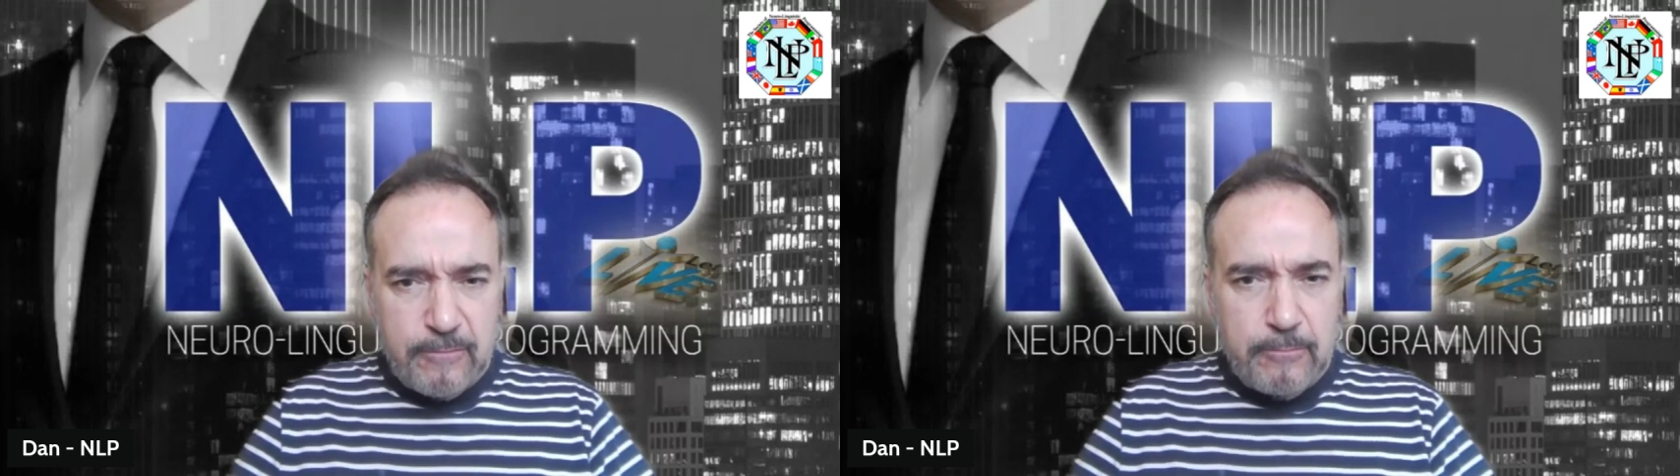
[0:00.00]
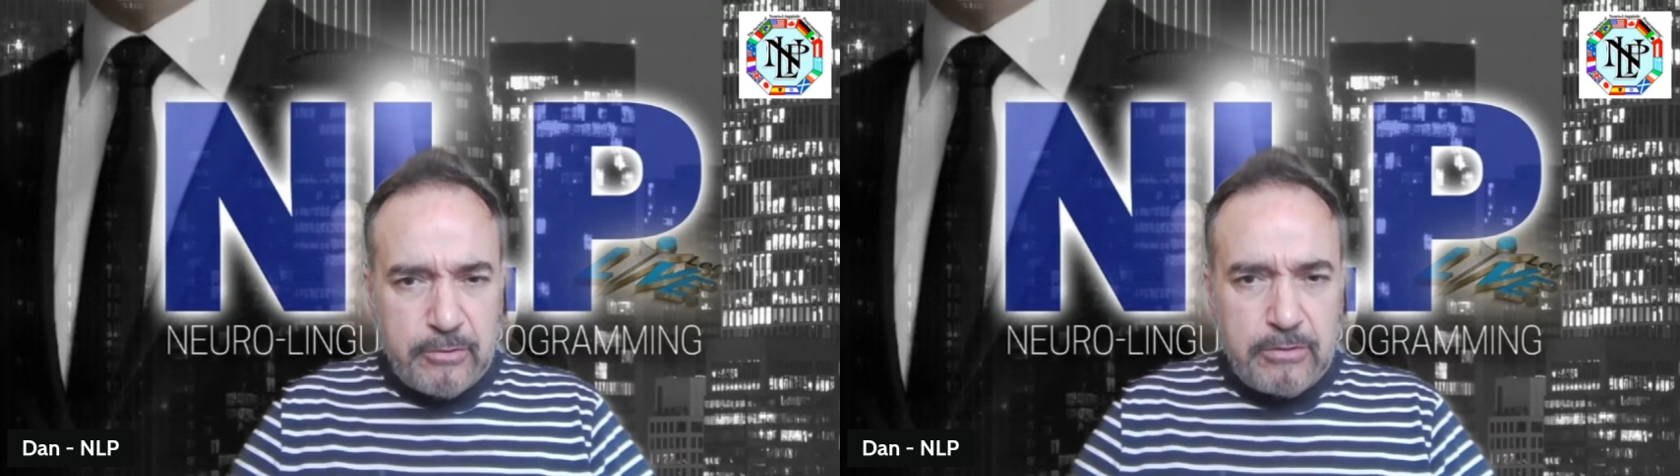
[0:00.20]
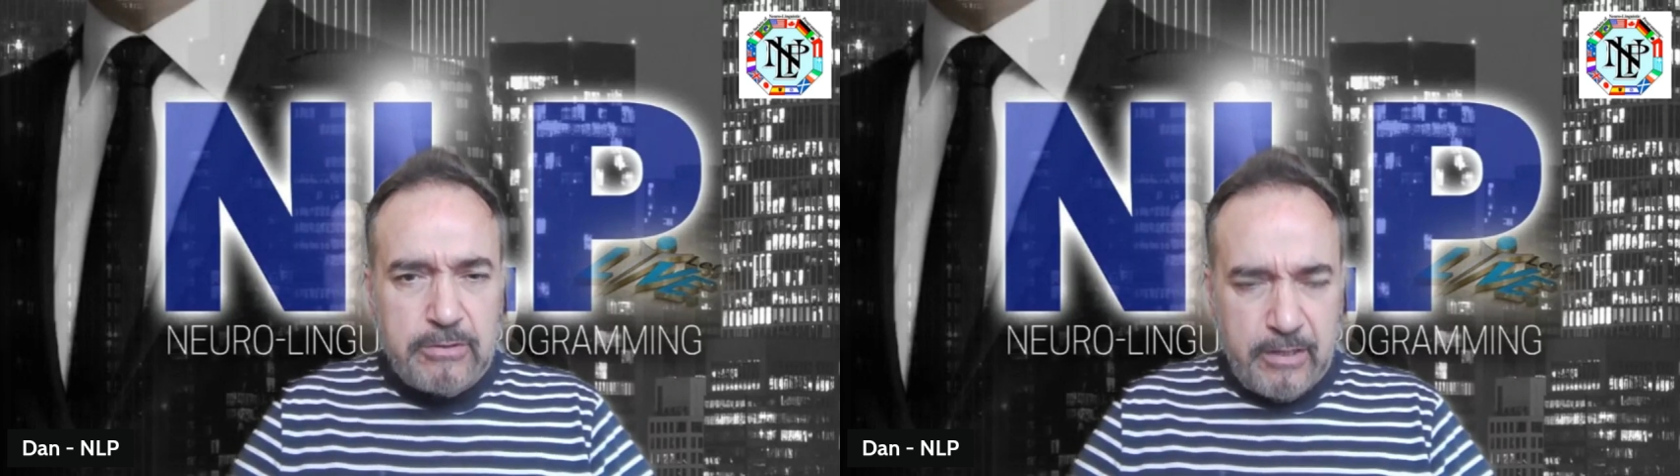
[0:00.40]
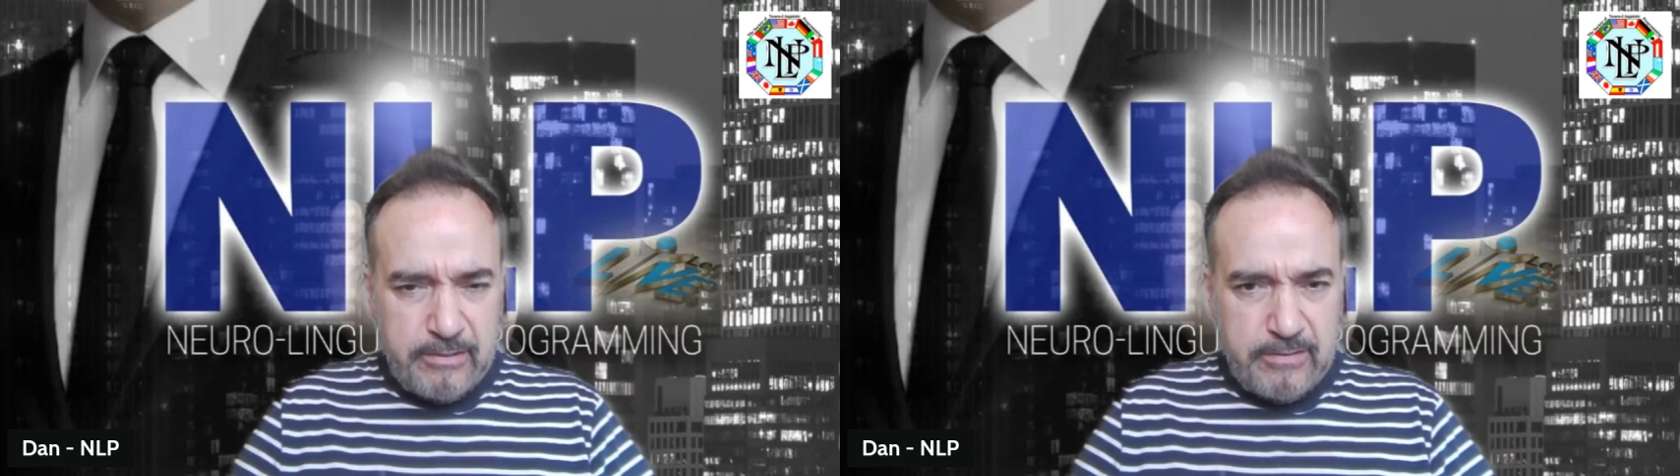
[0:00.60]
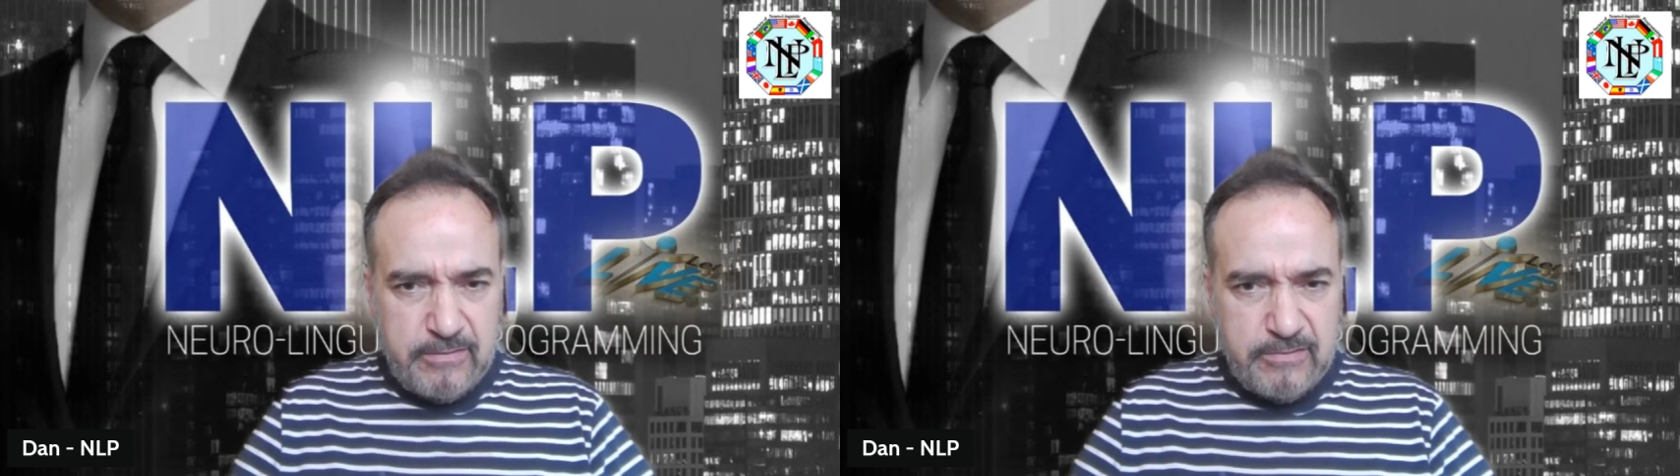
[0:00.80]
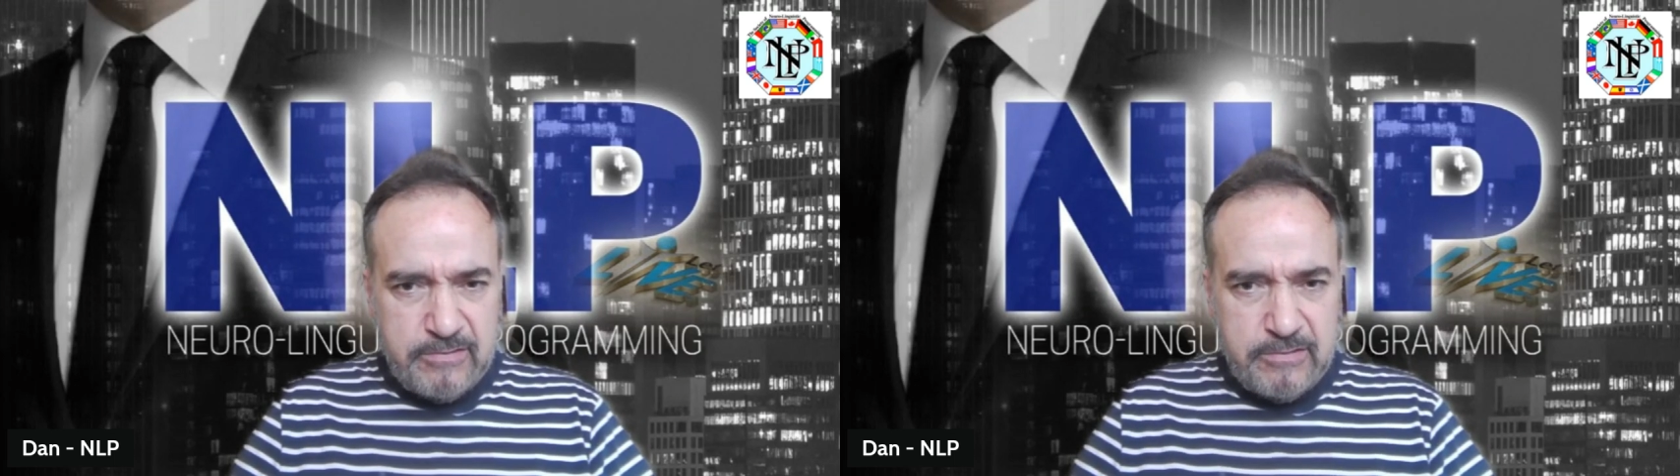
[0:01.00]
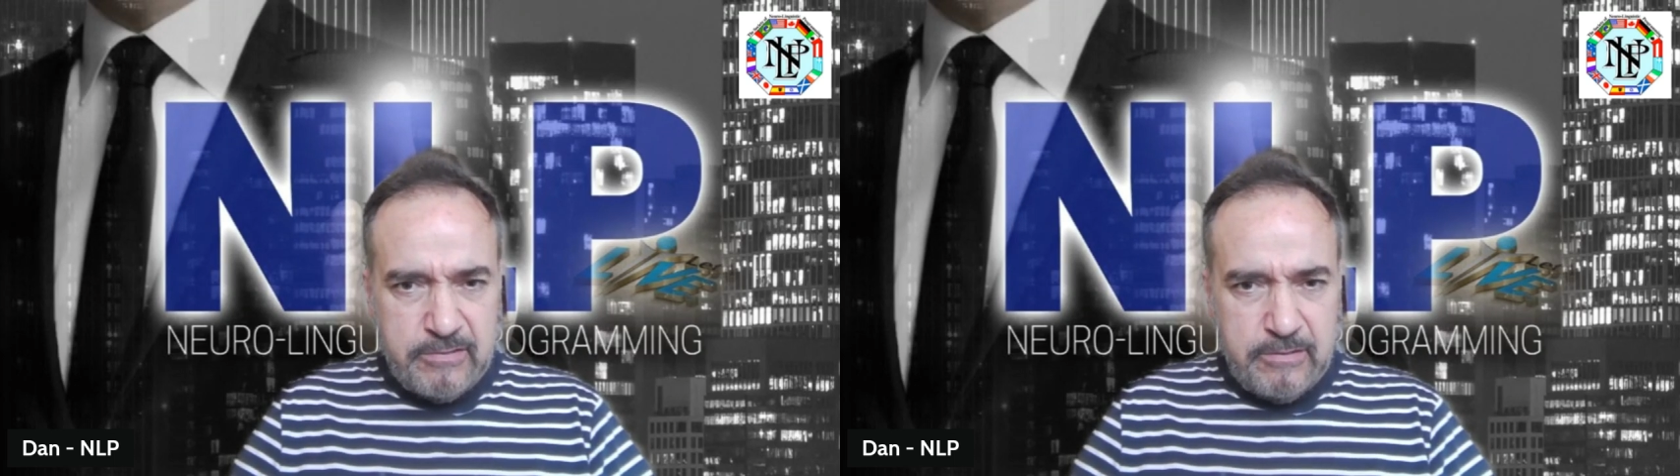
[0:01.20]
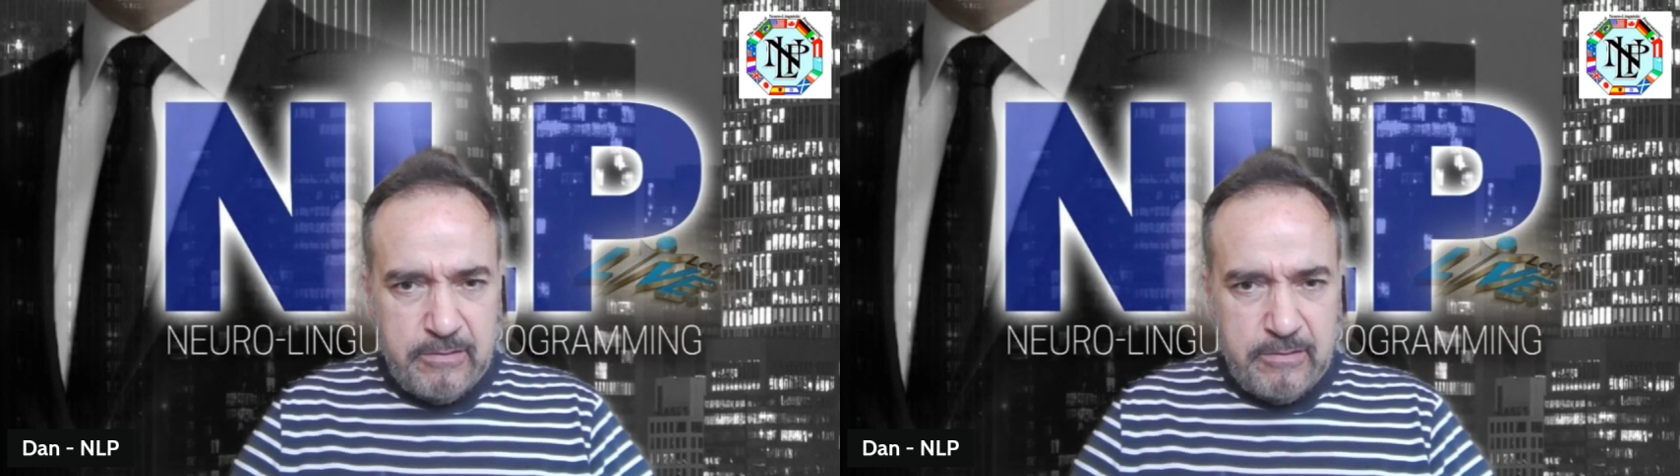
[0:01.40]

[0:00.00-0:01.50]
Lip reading: from their clients.